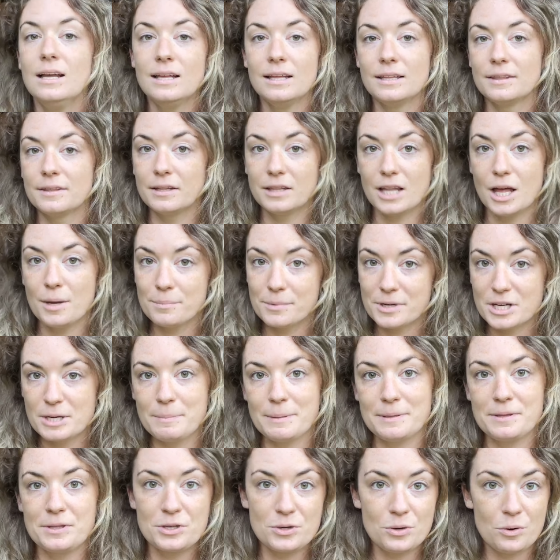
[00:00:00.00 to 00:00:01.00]
The lumber to
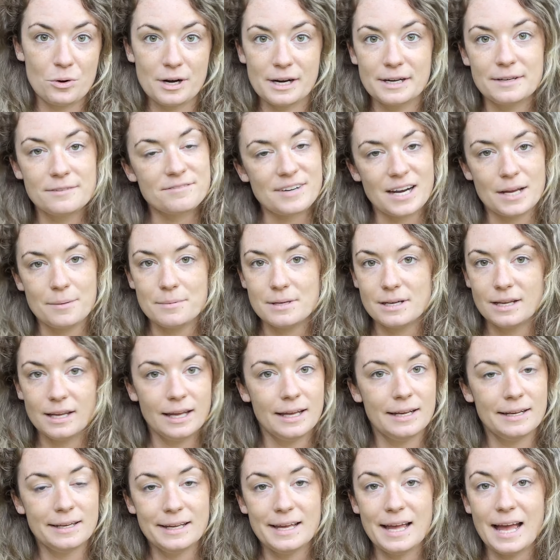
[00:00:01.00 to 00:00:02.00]
build the door and frame it
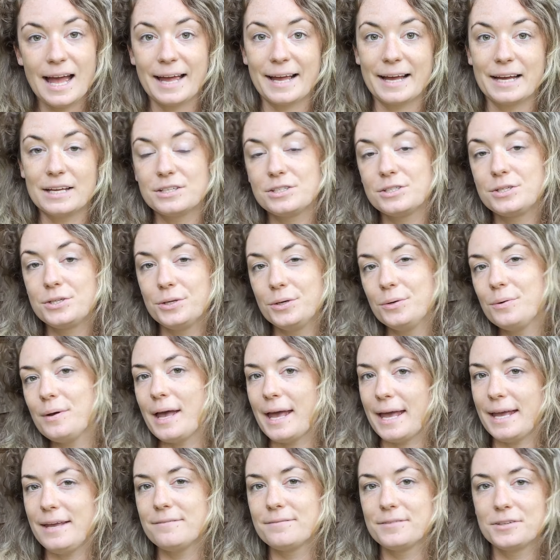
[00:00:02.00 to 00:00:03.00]
in, I got 2
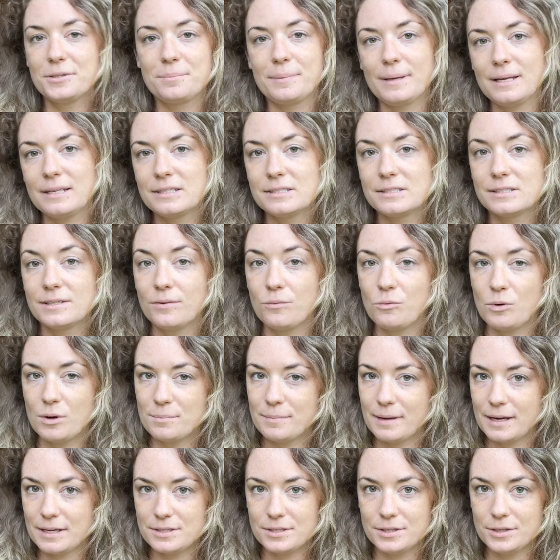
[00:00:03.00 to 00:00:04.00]
8-foot pieces of
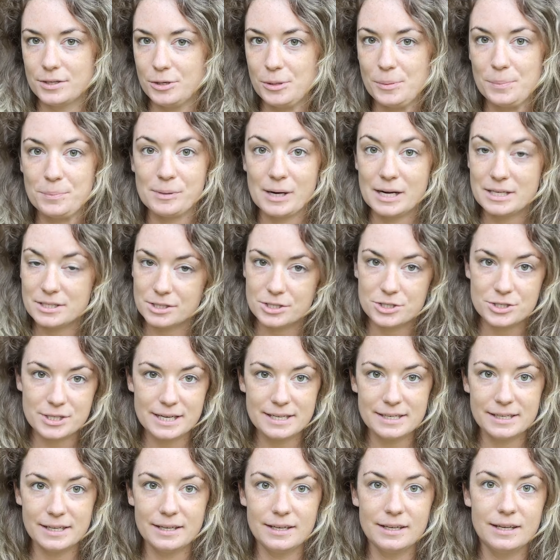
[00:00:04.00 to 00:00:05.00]
1x2 pressure
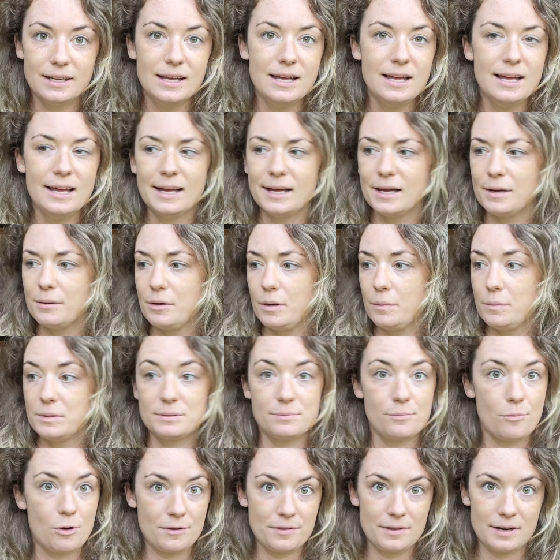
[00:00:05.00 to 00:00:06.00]
treated. It was
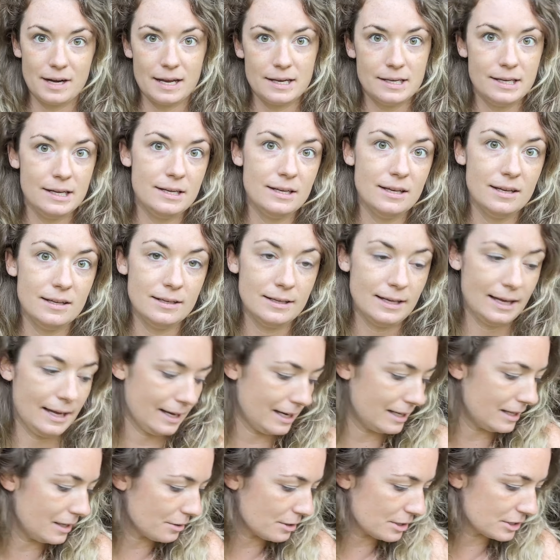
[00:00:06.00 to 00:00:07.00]
more than I needed,
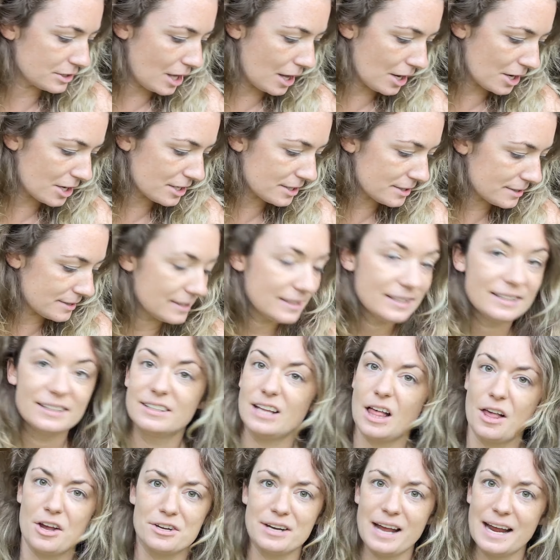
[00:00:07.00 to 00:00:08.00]
and they were
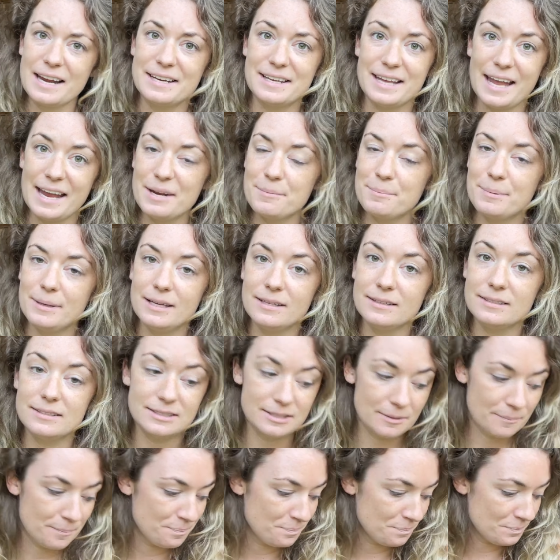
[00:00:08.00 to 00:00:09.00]
$1.98 a piece,
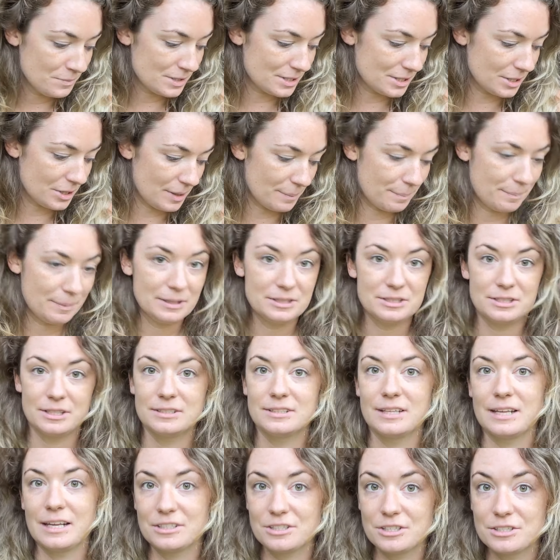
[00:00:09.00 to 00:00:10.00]
so that puts us
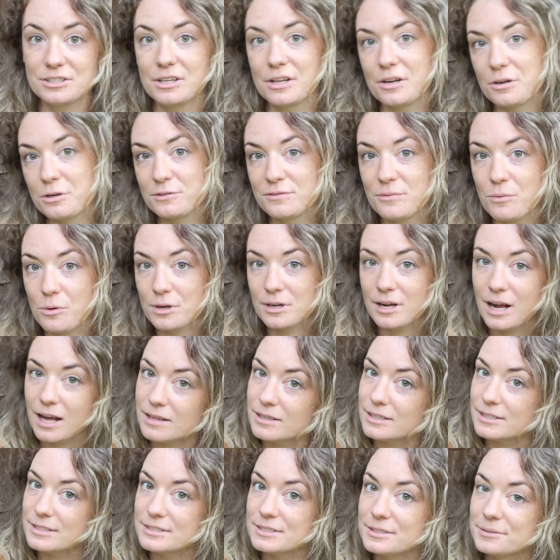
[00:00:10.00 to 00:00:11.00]
at just under
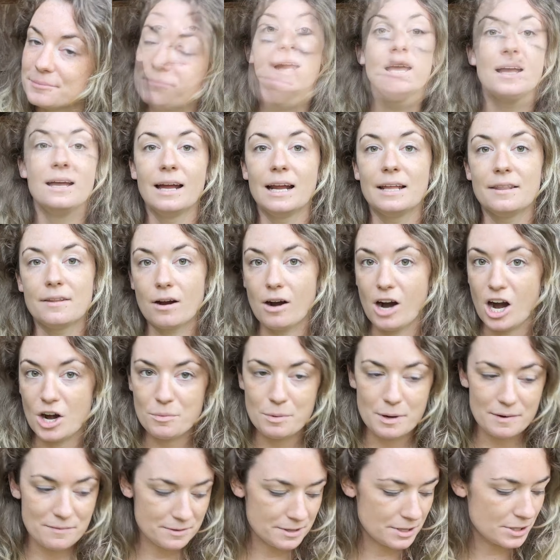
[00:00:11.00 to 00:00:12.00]
$4. And the
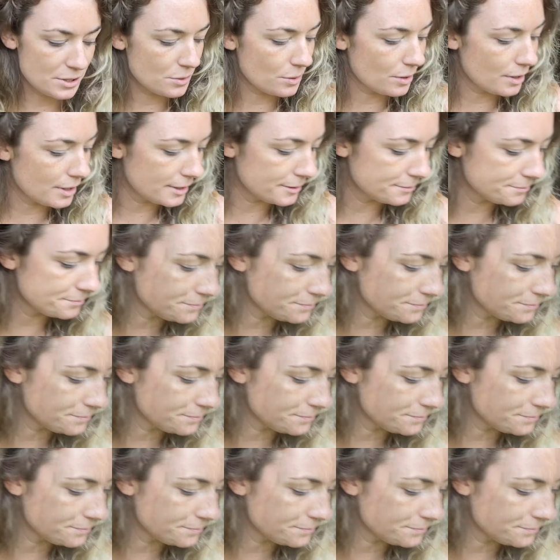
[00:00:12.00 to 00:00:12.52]
hardware for the door,